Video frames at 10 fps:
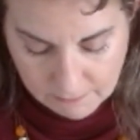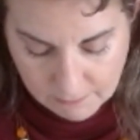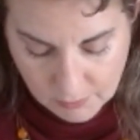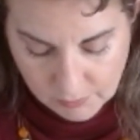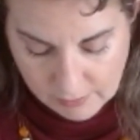
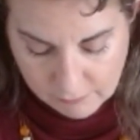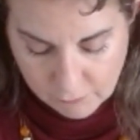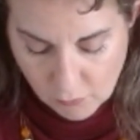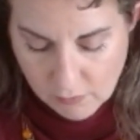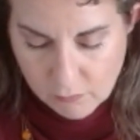But we have
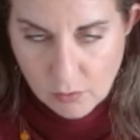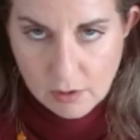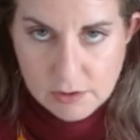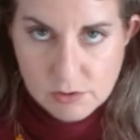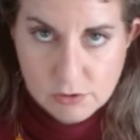Four of
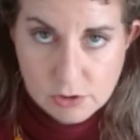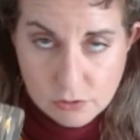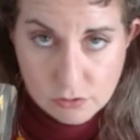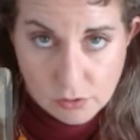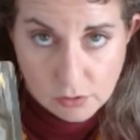Wands, which is a
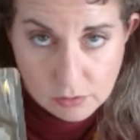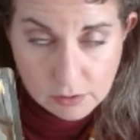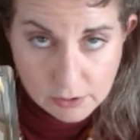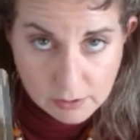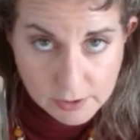troll
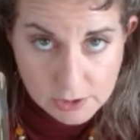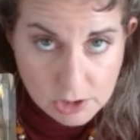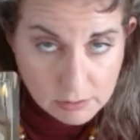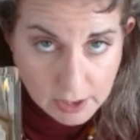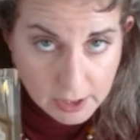under the bridge.
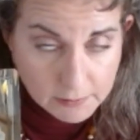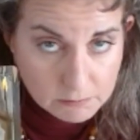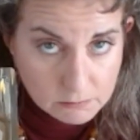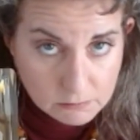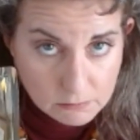Okay,
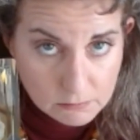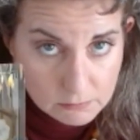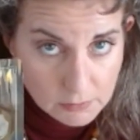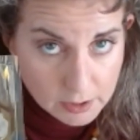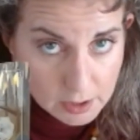
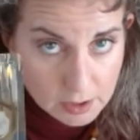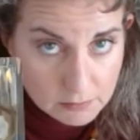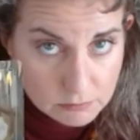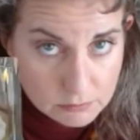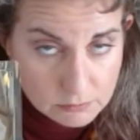I get
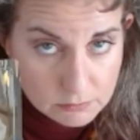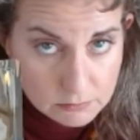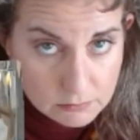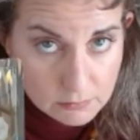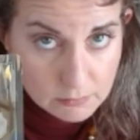it.
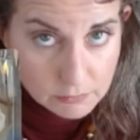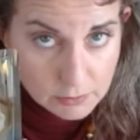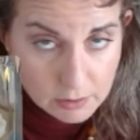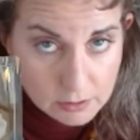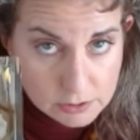
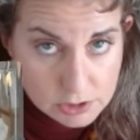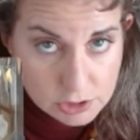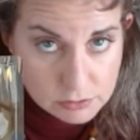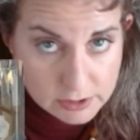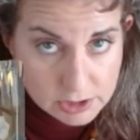There are
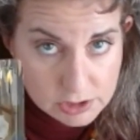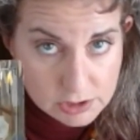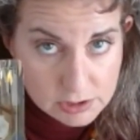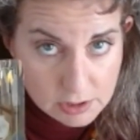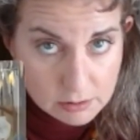
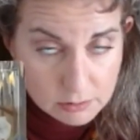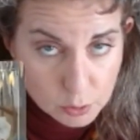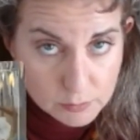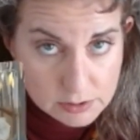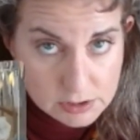situations that are a
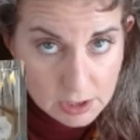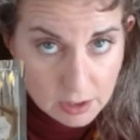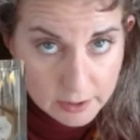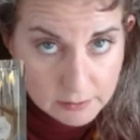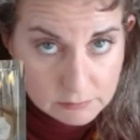little bit
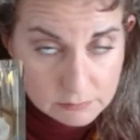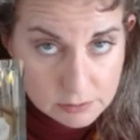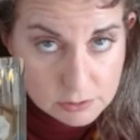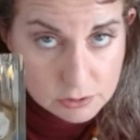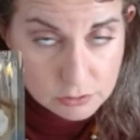scary.
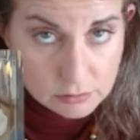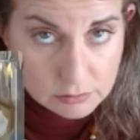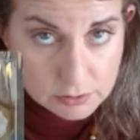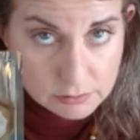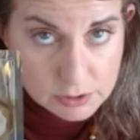There's a troll
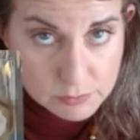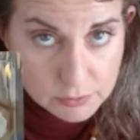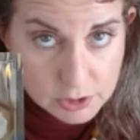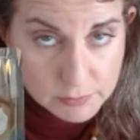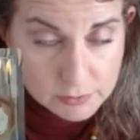under this
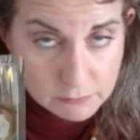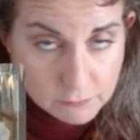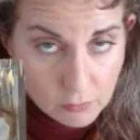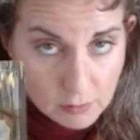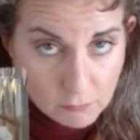bridge. But the
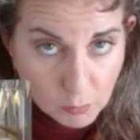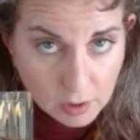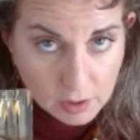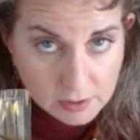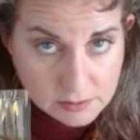Four of
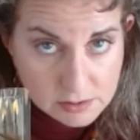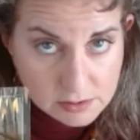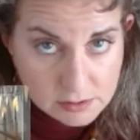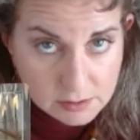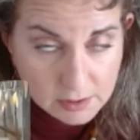Wands
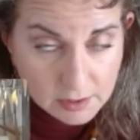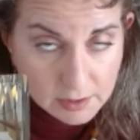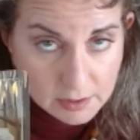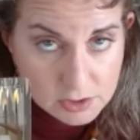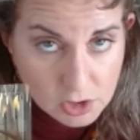
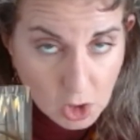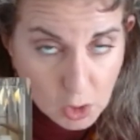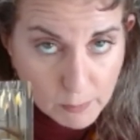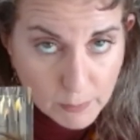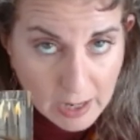is all
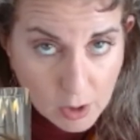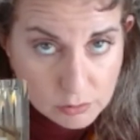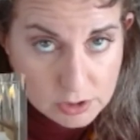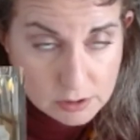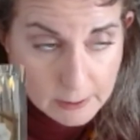about